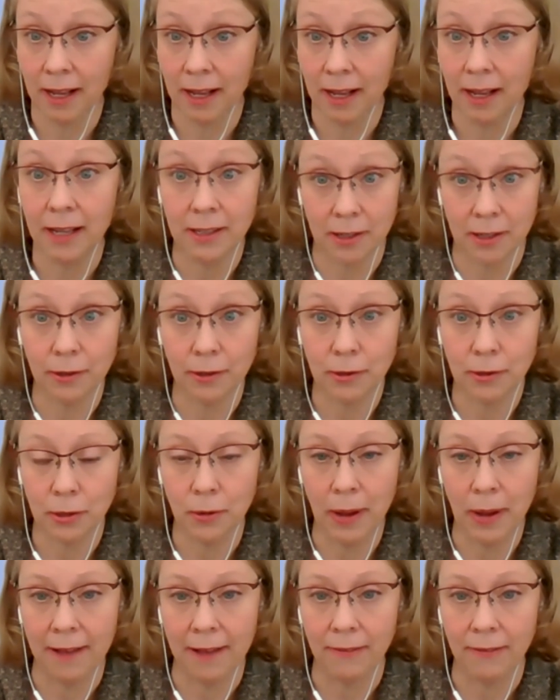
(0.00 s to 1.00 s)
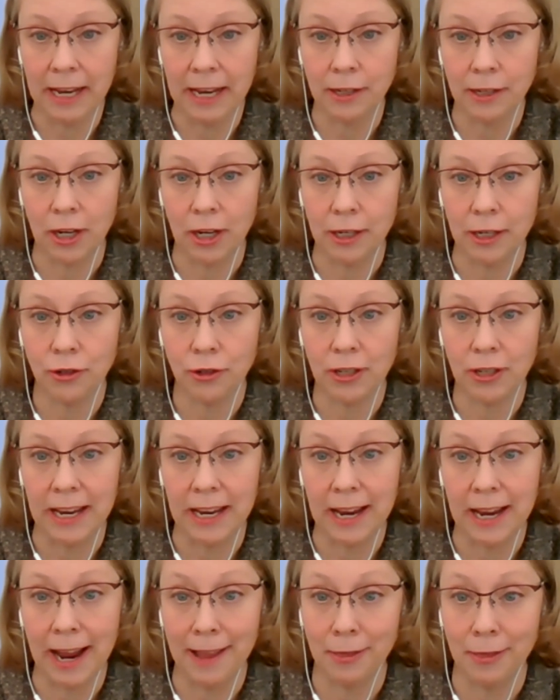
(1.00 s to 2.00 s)
adults who have
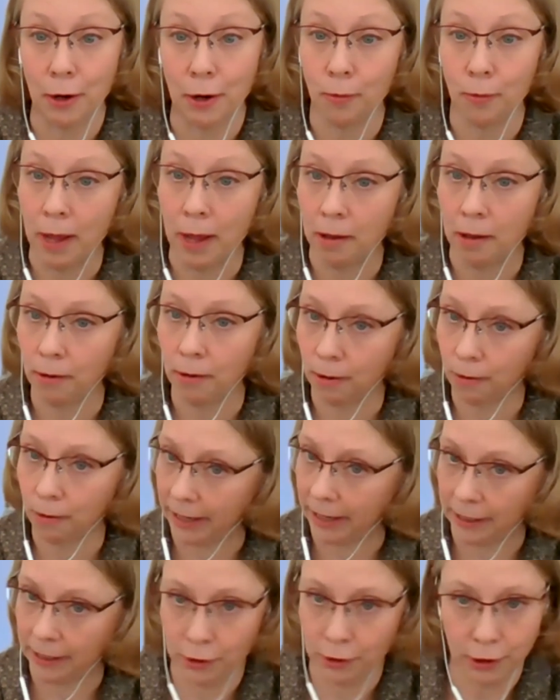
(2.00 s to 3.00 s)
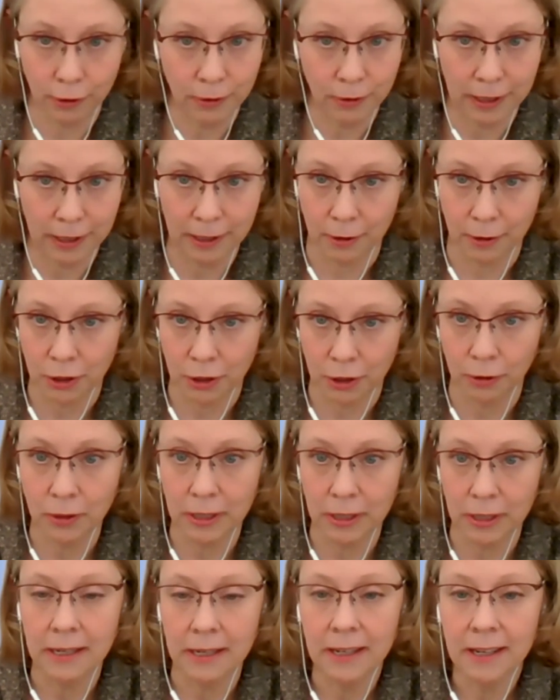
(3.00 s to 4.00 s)
HHT and their well grandchildren or children.